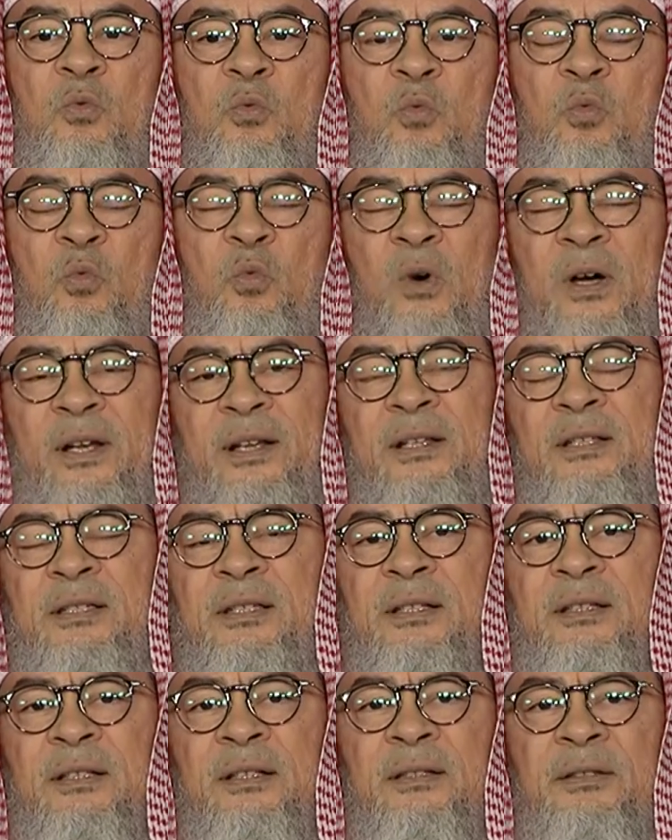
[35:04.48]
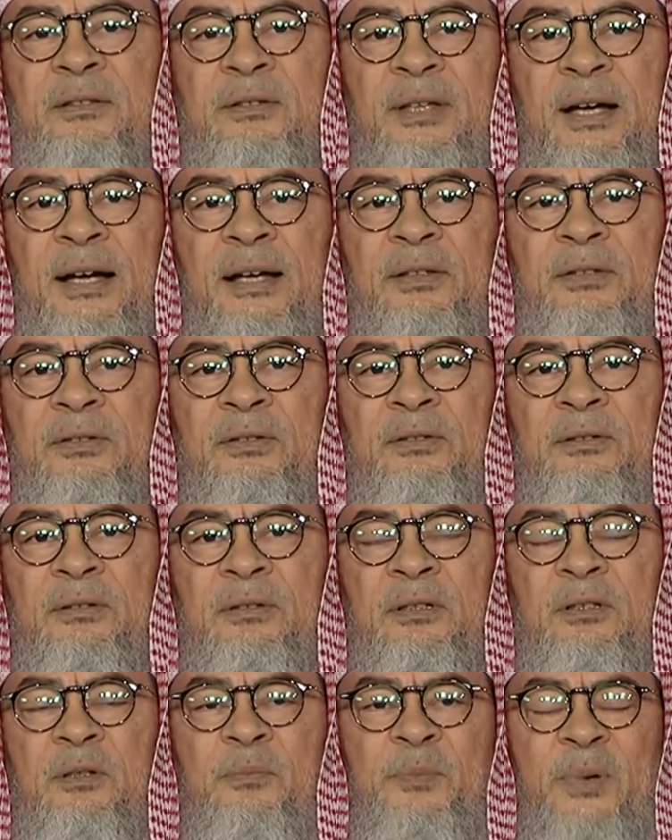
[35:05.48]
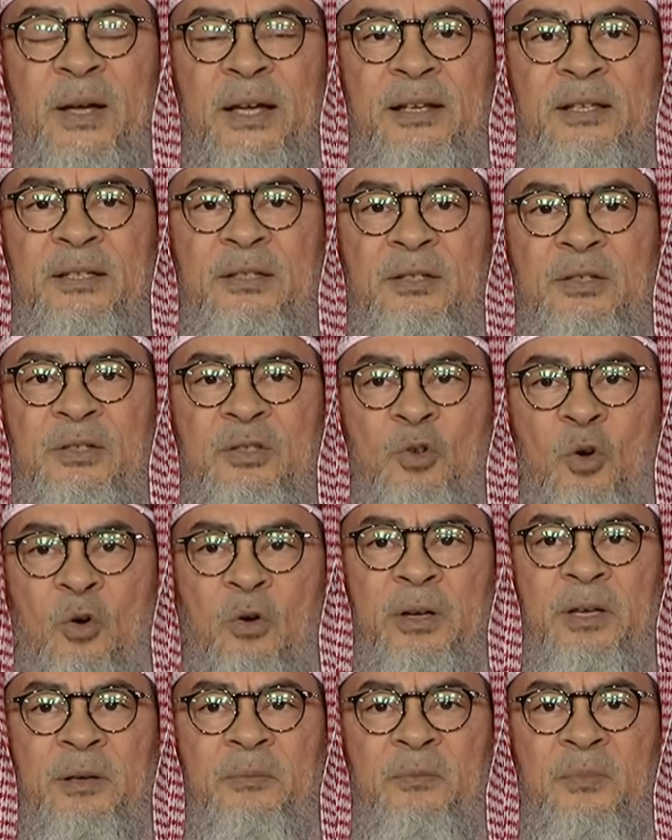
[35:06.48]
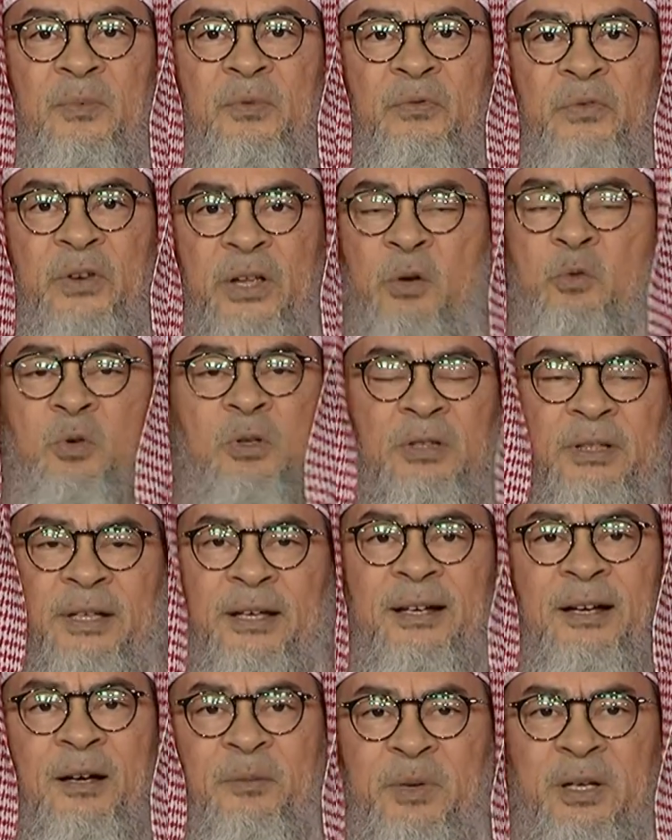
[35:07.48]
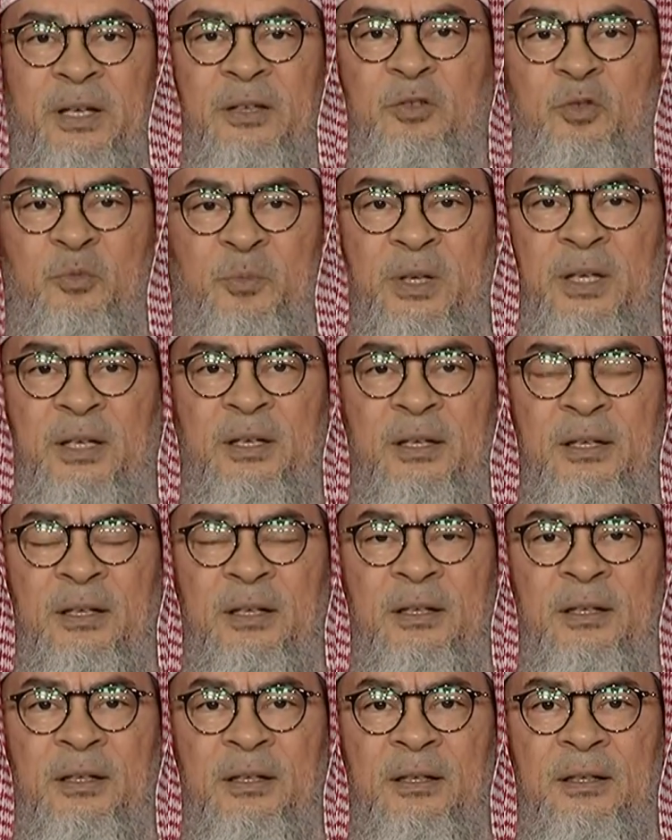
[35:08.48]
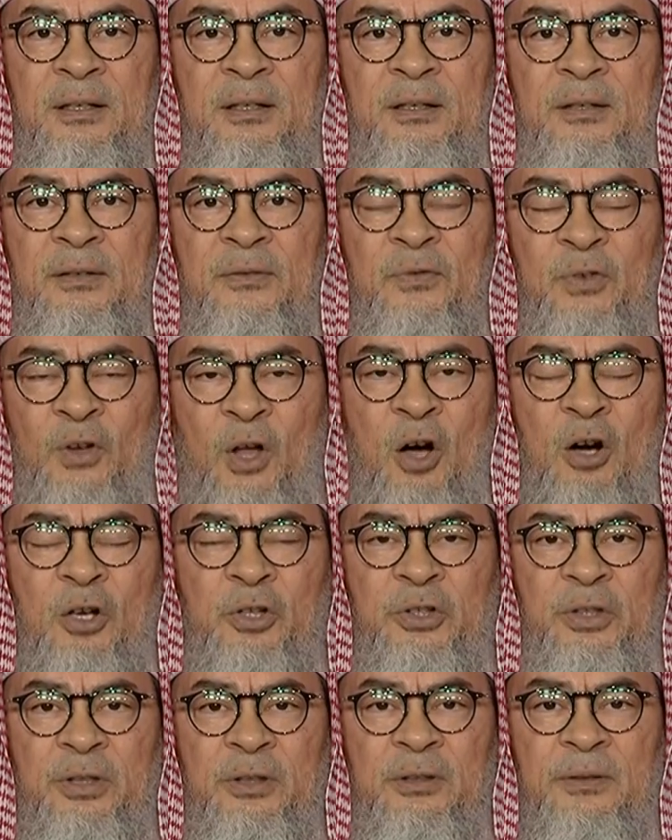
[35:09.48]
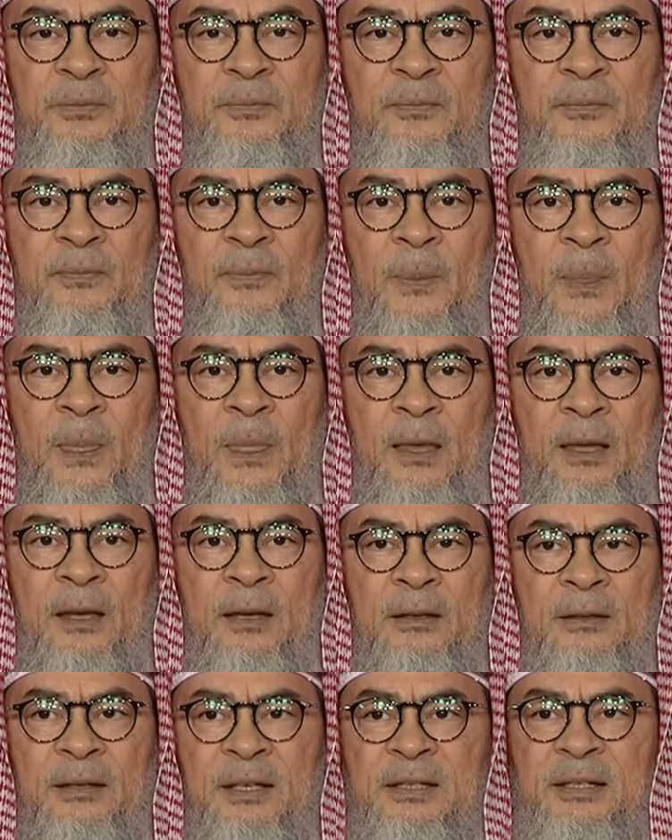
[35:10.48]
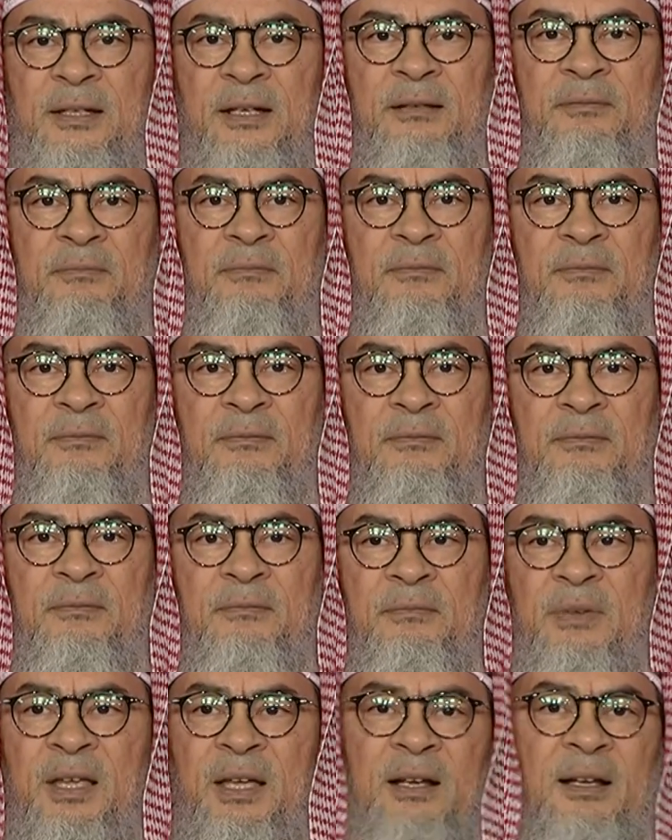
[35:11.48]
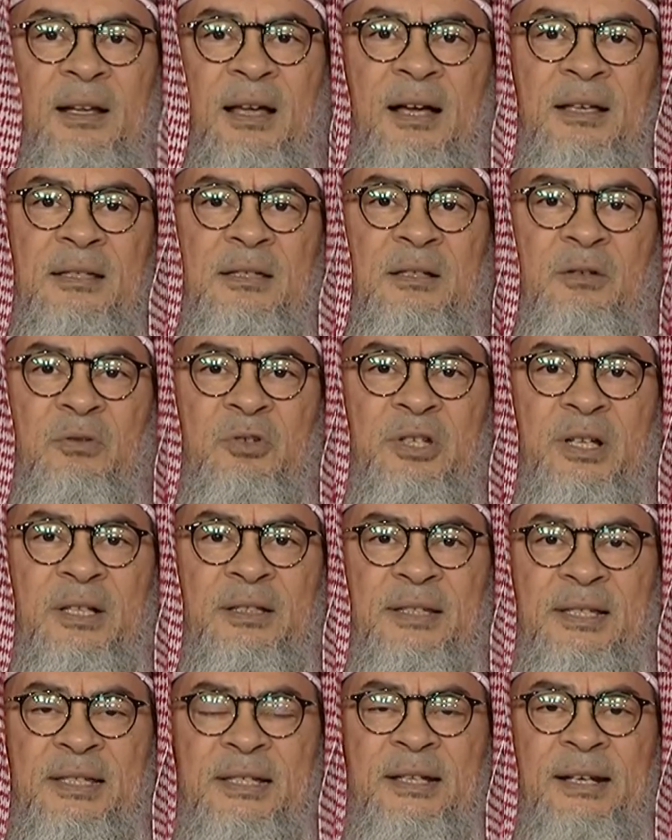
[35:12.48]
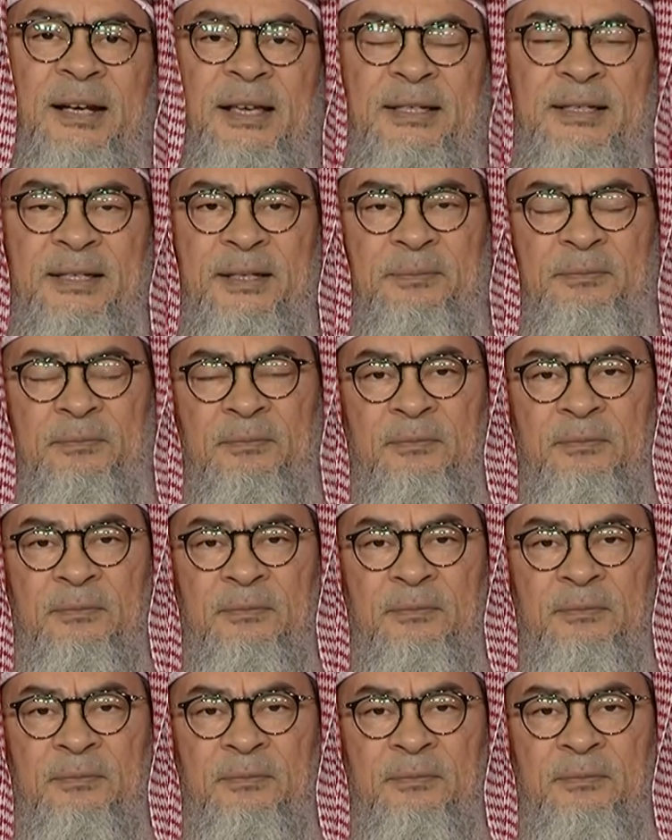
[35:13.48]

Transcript: one incident that the companions saw him frequently coming to be flogged, they said, may Allah Azza wa Jal disgrace him.